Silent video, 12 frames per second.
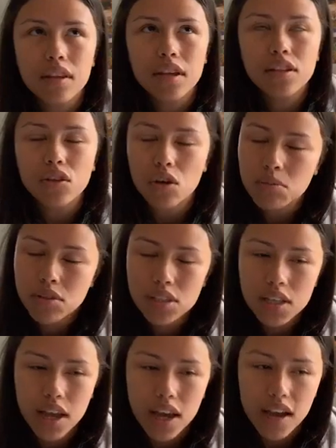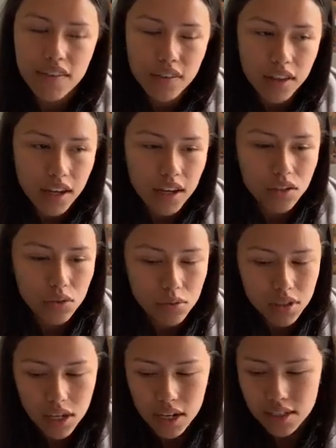it's almost like, I feel like it's
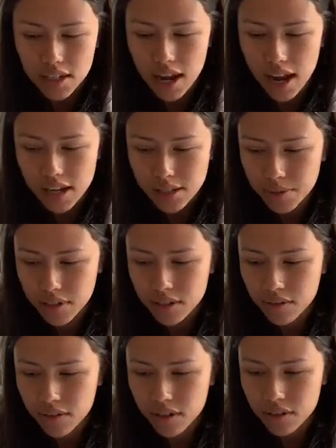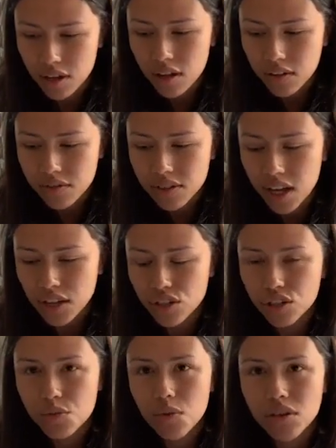almost like it's an aspect of ourselves that
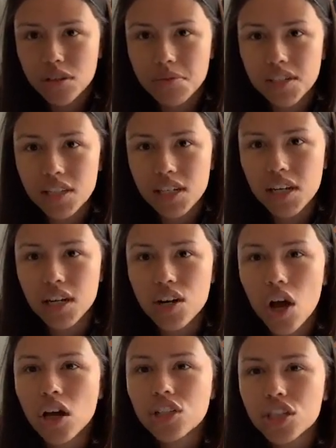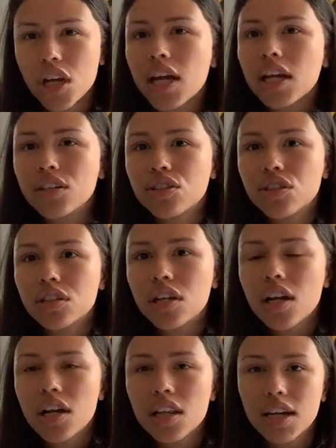just want to be seen and not changed.
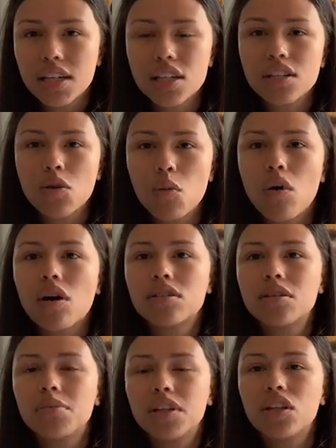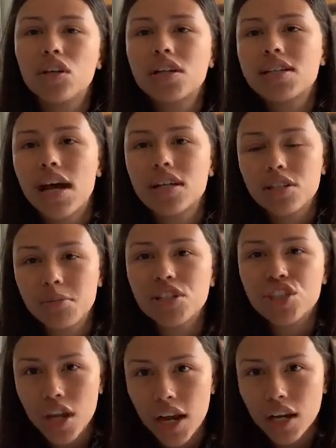Like it doesn't want to be looked at to be
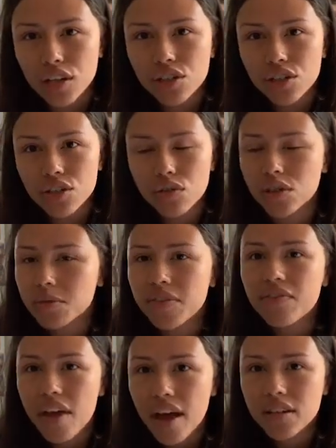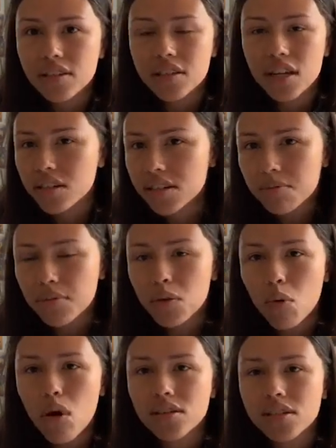changed or to be fixed. It simply
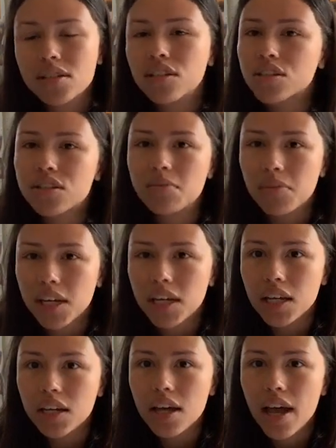wants to just be,